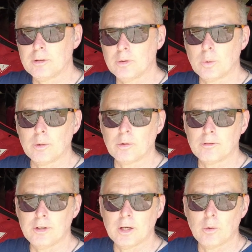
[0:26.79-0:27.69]
to do a quick
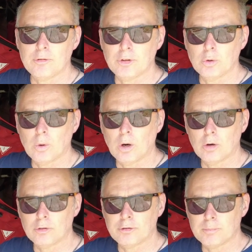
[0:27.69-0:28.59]
video review
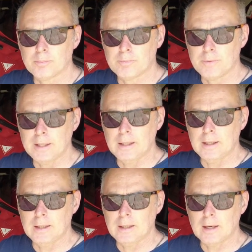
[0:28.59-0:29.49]
of
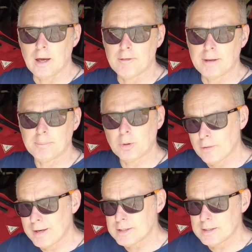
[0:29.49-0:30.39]
the Fatboy
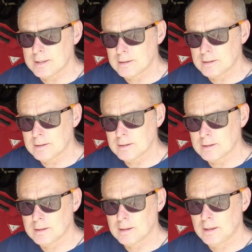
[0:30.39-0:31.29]
Racing
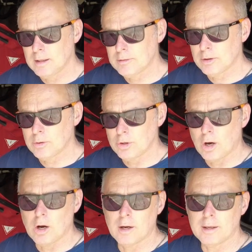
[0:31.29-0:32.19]
Evo
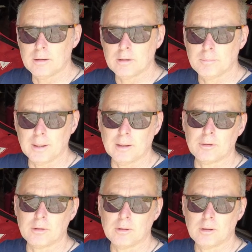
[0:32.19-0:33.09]
9
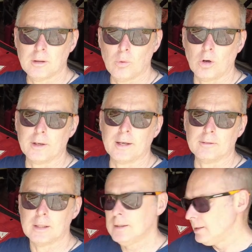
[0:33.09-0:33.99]
billet rocker
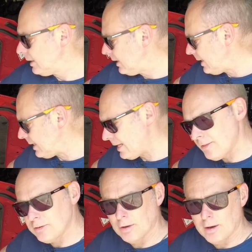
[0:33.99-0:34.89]
cover.
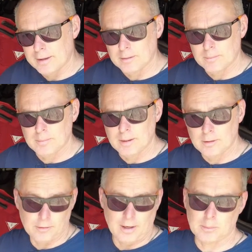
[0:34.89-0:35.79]
This item
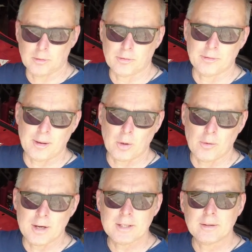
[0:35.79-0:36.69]
is available from Fatboy
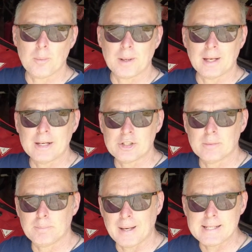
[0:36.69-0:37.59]
Racing. They're a
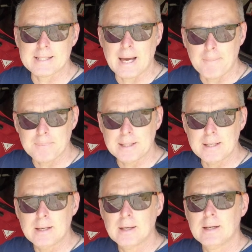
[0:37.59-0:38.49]
Malaysian based company.